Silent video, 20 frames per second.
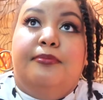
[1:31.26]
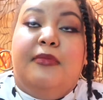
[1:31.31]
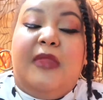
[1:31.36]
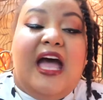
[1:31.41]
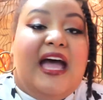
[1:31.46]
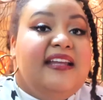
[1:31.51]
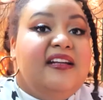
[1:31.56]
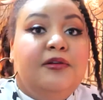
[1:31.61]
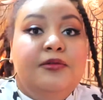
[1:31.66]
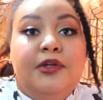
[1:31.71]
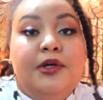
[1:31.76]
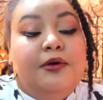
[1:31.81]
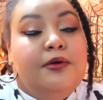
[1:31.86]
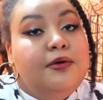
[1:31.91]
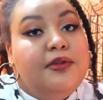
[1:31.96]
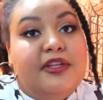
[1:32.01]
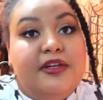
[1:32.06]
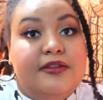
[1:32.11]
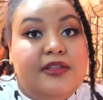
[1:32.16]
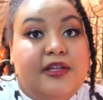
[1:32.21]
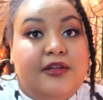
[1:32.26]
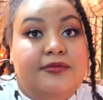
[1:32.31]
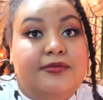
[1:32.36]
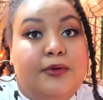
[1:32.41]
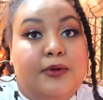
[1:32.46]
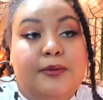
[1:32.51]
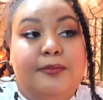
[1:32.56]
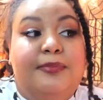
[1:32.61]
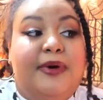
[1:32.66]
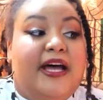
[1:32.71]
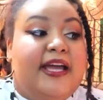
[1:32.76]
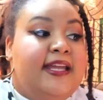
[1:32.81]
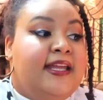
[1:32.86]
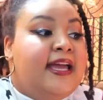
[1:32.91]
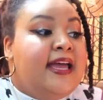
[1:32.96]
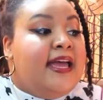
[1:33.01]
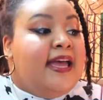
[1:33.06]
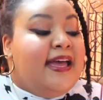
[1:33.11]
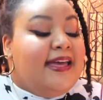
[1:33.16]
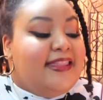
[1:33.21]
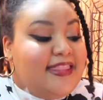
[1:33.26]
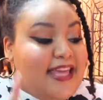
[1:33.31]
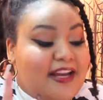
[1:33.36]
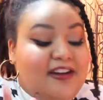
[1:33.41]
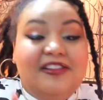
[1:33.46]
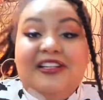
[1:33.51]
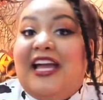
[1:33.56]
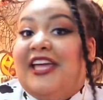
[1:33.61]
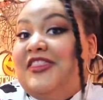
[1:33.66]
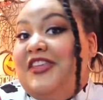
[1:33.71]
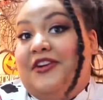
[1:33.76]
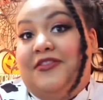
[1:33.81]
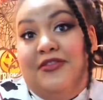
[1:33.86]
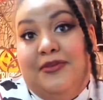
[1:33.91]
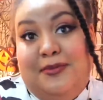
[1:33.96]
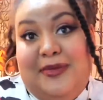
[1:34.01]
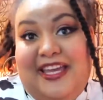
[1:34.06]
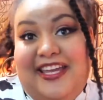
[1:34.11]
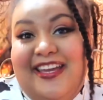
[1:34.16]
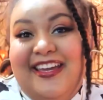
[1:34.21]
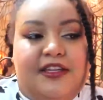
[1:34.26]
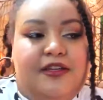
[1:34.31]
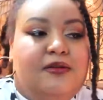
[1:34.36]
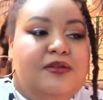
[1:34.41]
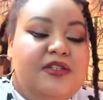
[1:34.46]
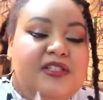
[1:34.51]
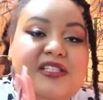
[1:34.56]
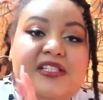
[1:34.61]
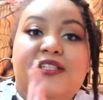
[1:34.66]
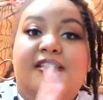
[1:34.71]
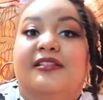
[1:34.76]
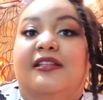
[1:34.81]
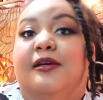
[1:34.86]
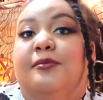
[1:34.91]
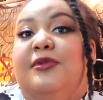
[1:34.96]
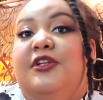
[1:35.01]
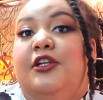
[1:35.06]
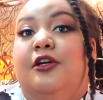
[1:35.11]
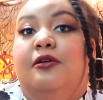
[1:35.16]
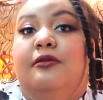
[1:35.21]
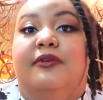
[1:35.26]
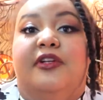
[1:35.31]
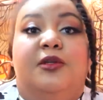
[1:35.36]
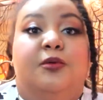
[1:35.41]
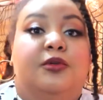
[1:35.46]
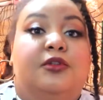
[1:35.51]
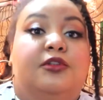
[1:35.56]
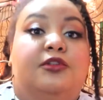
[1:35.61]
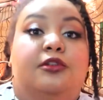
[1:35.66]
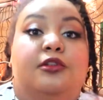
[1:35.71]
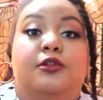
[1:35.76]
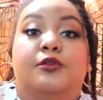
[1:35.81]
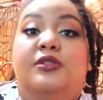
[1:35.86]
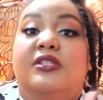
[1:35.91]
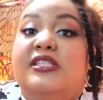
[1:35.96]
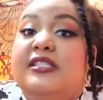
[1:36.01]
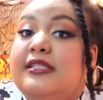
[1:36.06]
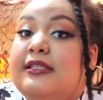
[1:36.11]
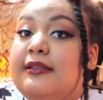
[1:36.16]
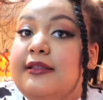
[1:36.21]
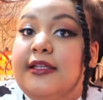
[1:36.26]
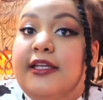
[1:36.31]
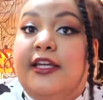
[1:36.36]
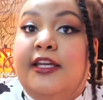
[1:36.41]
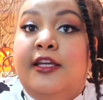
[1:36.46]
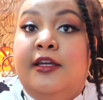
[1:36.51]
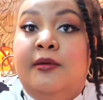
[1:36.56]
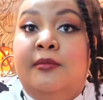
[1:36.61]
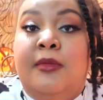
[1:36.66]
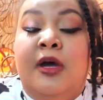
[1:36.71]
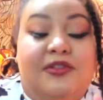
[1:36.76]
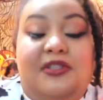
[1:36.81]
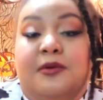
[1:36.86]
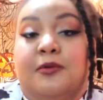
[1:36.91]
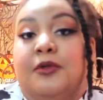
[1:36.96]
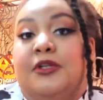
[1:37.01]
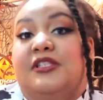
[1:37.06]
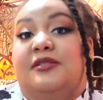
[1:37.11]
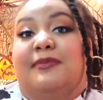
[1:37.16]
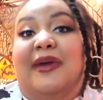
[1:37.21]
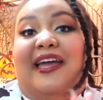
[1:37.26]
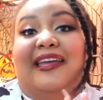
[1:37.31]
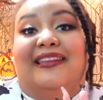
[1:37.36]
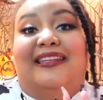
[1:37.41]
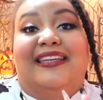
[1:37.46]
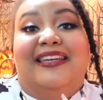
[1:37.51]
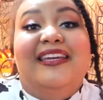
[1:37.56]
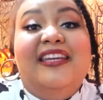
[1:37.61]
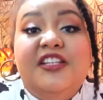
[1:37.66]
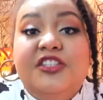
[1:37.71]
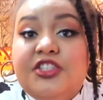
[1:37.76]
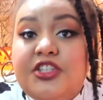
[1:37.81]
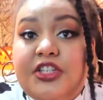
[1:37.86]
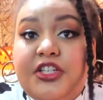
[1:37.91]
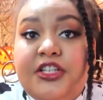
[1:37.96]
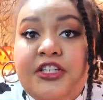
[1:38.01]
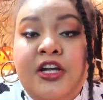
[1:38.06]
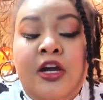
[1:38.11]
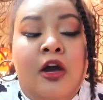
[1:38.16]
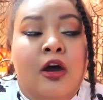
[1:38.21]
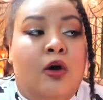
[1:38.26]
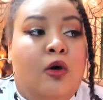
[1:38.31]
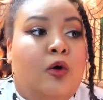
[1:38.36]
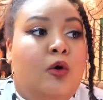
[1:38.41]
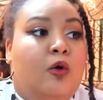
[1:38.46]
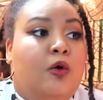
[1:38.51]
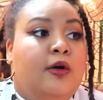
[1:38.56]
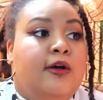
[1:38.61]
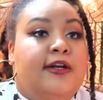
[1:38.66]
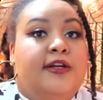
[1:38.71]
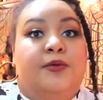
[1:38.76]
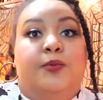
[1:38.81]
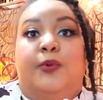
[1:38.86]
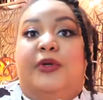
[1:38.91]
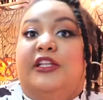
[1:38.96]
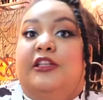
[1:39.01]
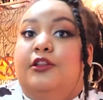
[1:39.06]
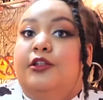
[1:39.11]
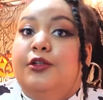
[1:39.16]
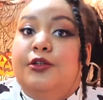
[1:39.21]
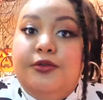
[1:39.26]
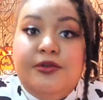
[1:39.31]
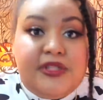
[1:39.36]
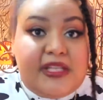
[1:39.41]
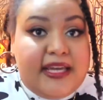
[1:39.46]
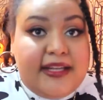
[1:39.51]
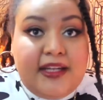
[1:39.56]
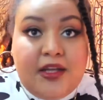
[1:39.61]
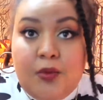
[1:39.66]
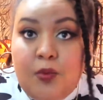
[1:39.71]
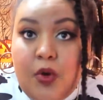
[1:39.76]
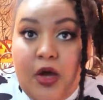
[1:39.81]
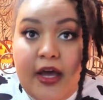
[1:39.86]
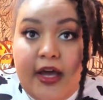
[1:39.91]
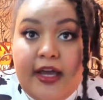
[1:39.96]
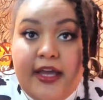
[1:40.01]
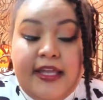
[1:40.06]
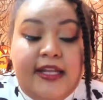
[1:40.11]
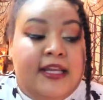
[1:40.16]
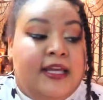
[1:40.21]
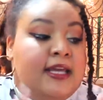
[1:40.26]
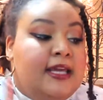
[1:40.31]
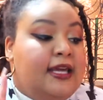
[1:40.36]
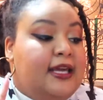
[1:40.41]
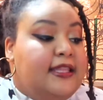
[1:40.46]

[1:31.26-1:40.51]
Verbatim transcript: I don't know who they're there for, but they are not there for me. You just need to let me know if anyone loses a limb, or someone is badly injured, or if we lose anyone.